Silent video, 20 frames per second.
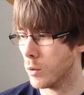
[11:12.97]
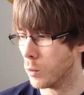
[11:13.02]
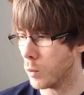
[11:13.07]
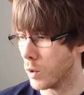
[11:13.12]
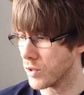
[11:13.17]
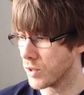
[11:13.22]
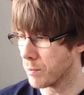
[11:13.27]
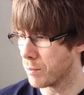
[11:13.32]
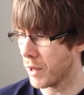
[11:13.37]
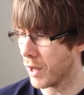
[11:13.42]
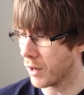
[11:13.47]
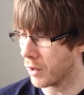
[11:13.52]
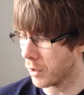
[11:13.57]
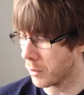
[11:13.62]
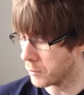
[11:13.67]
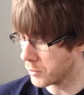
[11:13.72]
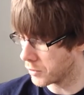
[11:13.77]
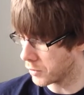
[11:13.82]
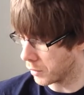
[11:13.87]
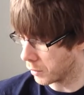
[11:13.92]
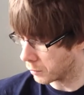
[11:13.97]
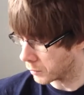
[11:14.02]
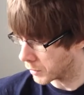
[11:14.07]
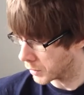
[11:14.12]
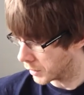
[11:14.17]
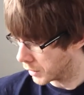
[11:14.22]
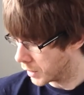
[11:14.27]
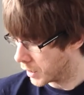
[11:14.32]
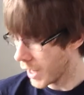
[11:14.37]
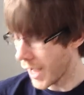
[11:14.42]
what's a pickup. So
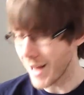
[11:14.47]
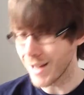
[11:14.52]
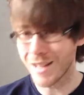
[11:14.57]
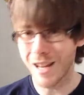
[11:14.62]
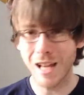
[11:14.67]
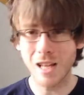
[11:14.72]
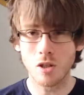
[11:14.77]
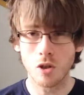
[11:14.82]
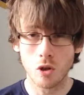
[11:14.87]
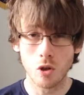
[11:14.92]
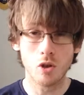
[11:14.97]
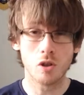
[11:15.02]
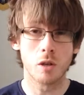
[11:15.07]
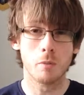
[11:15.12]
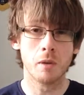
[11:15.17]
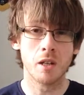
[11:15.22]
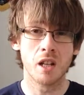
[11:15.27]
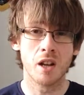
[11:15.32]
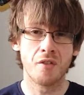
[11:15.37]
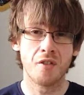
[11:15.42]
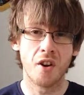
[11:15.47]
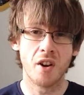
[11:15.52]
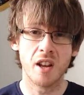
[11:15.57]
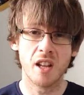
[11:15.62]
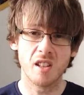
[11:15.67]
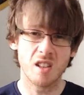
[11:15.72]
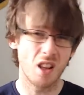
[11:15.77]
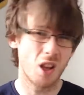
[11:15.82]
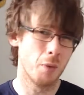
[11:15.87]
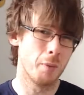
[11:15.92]
it's nice to do something different.
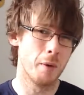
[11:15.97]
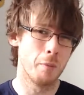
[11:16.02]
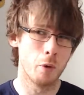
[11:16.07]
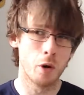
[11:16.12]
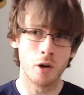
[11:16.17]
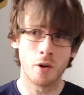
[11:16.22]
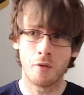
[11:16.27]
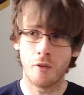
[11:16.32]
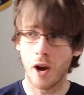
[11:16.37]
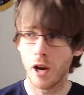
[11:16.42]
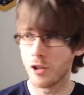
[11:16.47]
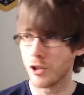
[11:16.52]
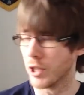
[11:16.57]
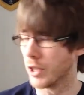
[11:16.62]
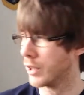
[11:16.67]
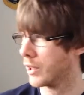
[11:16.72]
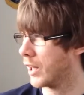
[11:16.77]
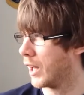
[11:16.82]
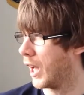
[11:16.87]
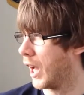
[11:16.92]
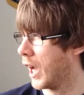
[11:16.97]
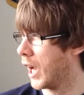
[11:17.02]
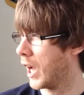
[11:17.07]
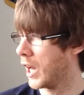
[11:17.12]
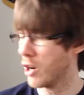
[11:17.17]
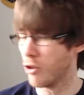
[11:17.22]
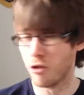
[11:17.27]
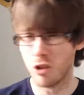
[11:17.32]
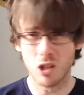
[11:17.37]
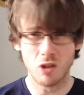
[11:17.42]
It's a little bit more refreshing,
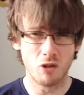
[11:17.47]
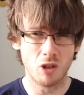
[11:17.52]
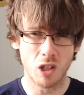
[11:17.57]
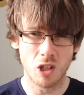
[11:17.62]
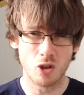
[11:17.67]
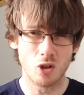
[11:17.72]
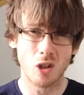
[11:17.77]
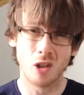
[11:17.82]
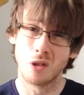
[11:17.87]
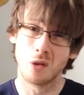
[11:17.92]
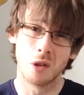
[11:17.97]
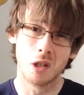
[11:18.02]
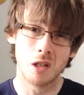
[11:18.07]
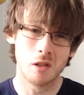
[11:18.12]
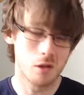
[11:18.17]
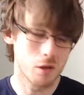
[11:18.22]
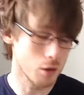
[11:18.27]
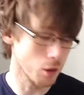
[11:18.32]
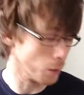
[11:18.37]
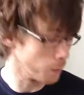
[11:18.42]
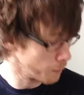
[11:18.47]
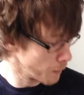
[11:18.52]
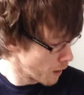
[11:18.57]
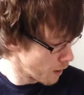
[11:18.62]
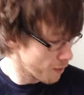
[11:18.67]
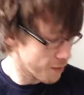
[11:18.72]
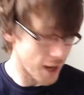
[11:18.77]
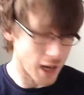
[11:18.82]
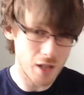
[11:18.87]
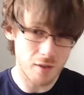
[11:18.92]
and I really enjoy doing it. So
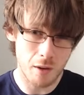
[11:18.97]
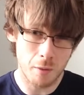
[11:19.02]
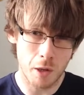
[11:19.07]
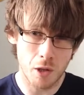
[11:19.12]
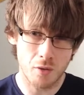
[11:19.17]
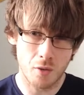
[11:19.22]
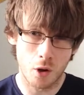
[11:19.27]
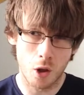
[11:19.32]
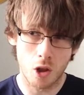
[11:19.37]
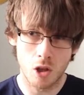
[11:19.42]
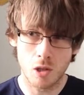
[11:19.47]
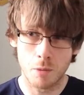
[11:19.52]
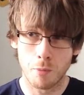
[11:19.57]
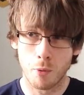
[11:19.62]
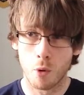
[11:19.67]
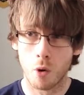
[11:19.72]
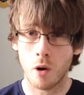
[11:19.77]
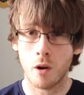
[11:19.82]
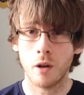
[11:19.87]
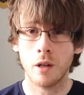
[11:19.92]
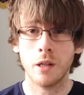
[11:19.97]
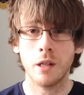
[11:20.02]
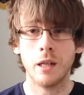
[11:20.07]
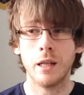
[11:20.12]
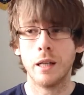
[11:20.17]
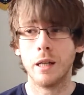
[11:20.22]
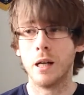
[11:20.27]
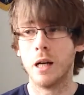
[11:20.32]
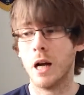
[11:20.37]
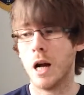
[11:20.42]
thanks very much for all the support.
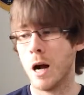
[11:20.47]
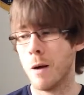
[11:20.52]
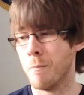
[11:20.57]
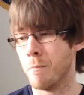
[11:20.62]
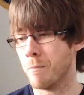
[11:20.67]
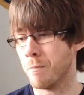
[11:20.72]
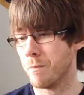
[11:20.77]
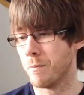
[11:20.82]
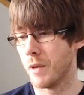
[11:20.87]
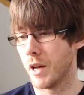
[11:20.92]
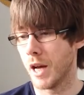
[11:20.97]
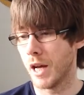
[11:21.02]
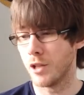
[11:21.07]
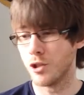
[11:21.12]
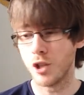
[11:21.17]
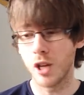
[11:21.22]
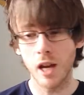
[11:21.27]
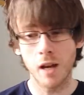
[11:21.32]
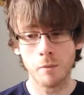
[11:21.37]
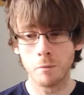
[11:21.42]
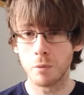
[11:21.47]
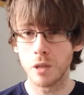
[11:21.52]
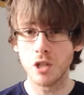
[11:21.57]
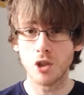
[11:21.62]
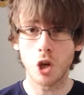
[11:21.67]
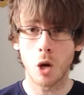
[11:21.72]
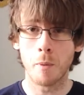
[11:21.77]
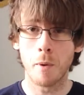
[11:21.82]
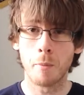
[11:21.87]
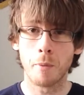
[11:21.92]
And yeah, please
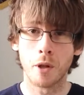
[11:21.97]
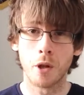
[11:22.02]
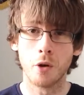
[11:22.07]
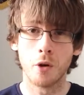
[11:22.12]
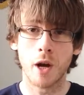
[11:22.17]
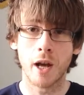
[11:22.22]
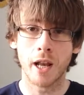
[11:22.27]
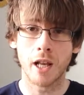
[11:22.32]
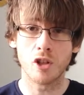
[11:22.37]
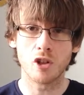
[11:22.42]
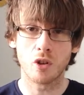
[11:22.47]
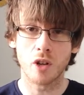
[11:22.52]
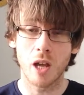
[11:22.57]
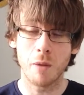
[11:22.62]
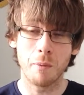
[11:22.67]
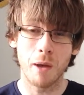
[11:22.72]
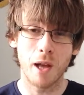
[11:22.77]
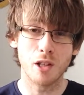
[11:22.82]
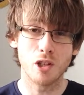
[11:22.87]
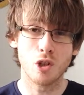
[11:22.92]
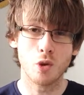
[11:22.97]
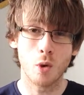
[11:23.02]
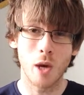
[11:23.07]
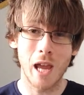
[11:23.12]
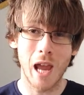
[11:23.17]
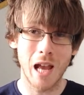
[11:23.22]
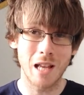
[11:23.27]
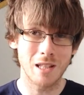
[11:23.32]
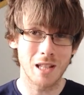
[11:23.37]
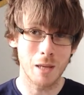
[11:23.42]
comment below, and I shall get back to
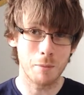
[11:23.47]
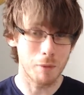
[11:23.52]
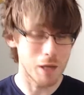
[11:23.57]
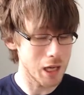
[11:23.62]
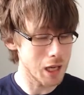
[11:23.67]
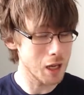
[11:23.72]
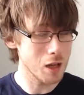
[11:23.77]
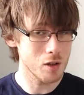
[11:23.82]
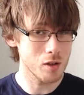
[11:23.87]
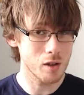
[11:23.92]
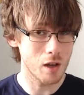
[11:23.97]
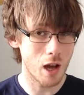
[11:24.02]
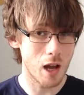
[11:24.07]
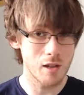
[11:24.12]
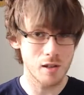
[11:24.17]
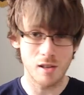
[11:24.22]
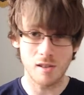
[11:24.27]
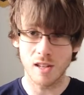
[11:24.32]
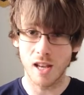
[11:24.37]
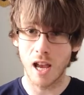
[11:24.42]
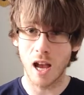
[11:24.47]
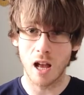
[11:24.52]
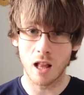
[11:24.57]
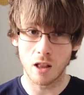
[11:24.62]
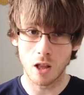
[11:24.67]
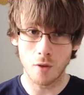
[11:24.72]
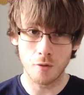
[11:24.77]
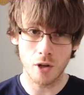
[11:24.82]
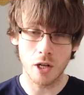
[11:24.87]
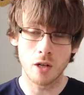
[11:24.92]
you ASAP. So as I say, I
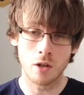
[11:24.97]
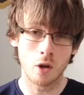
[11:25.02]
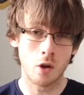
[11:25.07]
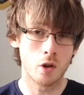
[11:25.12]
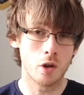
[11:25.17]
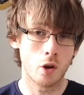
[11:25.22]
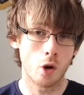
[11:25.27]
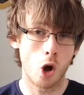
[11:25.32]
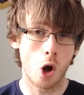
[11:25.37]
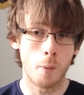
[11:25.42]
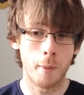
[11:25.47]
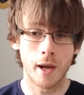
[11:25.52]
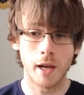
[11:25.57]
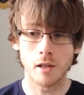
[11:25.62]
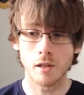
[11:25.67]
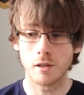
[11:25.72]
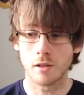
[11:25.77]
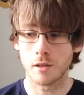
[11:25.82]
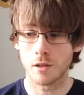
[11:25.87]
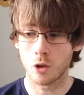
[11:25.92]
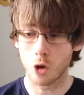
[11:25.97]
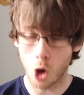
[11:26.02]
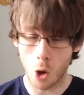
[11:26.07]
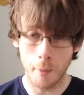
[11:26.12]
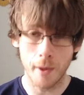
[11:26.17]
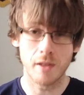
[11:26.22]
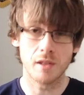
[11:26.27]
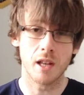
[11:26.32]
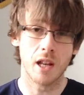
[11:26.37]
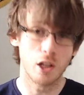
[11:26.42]
love reading all your
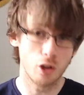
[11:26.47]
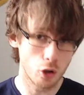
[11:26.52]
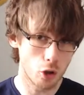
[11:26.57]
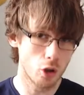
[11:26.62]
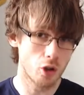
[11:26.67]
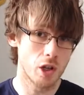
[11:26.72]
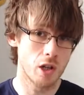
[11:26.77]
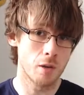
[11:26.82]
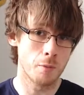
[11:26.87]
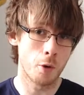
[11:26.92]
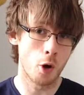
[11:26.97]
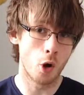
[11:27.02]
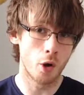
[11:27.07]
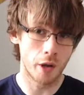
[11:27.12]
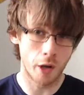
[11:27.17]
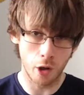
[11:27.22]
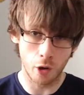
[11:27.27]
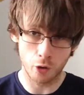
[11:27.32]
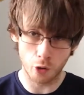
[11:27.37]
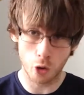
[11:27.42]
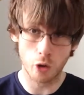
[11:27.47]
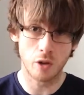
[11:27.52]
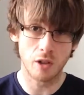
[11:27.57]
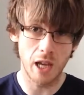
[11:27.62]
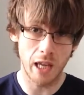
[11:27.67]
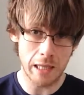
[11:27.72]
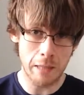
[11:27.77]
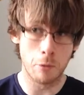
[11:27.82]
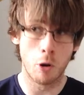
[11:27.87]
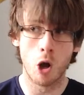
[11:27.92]
comments, and I do read them all, and I do
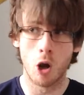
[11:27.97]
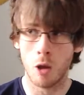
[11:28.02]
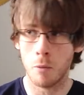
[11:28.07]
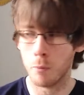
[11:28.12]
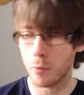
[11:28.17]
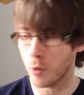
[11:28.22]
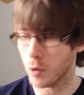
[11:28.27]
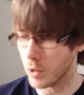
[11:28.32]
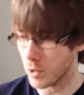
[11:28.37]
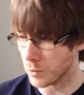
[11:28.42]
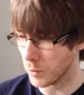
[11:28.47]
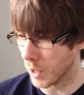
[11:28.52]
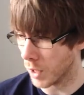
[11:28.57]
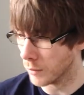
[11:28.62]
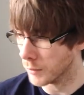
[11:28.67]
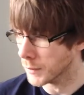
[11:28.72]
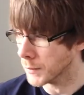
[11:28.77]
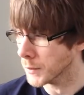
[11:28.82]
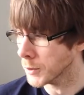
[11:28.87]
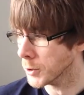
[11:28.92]
take them all on board as well.